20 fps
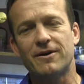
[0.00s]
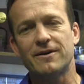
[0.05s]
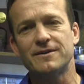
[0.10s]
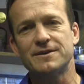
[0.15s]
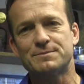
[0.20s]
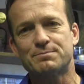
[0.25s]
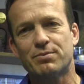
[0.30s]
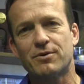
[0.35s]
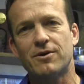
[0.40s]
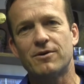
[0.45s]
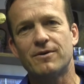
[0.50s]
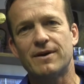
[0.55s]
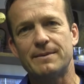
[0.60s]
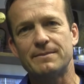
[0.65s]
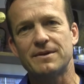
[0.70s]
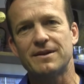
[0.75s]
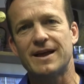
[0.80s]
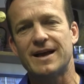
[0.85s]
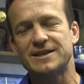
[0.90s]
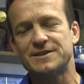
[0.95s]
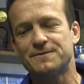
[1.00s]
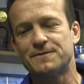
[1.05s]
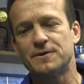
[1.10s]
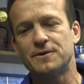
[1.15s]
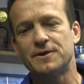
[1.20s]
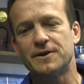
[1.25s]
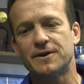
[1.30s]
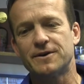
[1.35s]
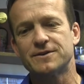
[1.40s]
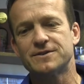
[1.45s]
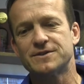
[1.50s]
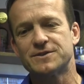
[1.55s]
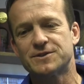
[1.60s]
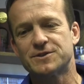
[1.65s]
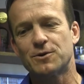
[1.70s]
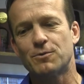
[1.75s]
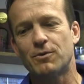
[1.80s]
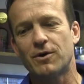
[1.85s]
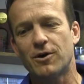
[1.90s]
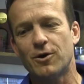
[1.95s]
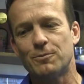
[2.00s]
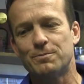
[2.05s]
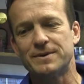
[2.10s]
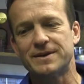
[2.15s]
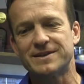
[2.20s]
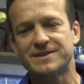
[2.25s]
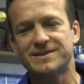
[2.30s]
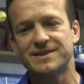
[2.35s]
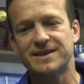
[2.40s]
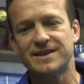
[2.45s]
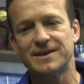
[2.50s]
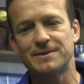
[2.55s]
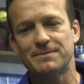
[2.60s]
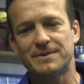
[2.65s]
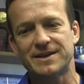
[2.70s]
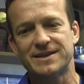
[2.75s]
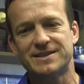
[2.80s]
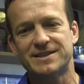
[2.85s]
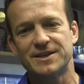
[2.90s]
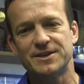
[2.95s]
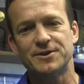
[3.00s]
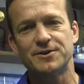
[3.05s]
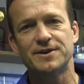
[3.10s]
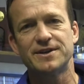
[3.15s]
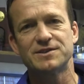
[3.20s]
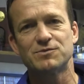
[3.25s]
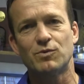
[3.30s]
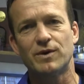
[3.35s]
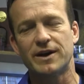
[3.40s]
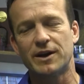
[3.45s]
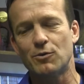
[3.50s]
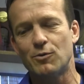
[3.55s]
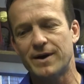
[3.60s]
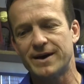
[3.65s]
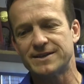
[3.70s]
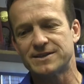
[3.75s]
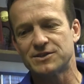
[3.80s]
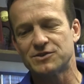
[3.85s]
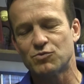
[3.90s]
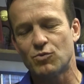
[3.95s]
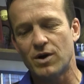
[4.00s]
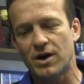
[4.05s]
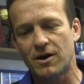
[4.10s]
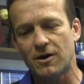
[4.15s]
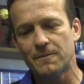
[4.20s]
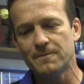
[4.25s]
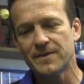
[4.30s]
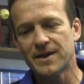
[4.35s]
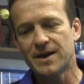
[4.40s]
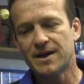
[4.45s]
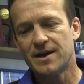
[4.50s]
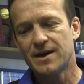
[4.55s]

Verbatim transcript: part of this program the last few years, and so we're hoping to see him continue his winning ways as well.